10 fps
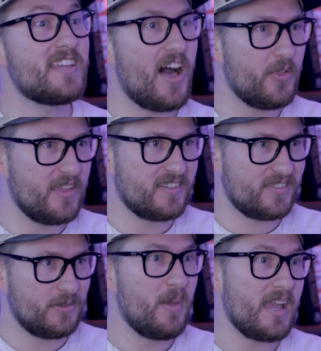sell
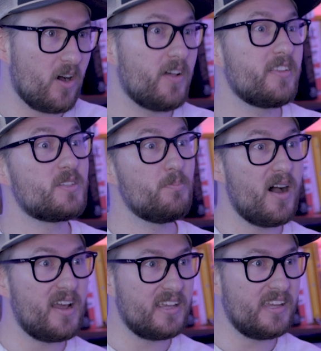this and make all this
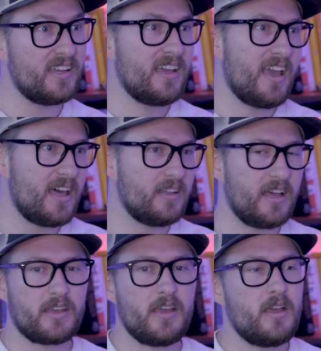money. And
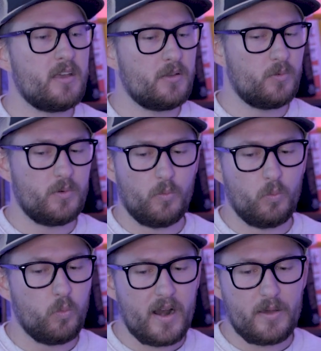like,
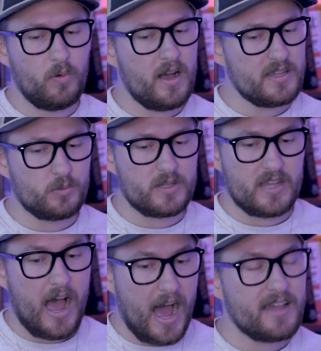what it was
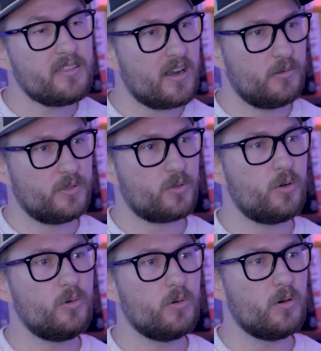I thought it was
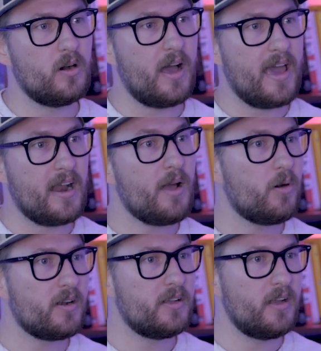cool, and I
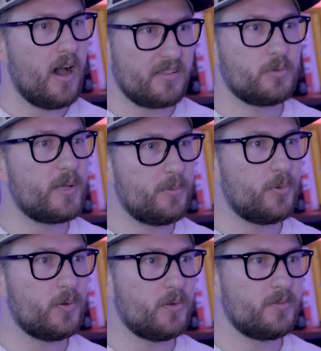wanted other
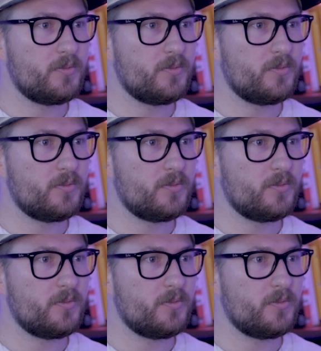people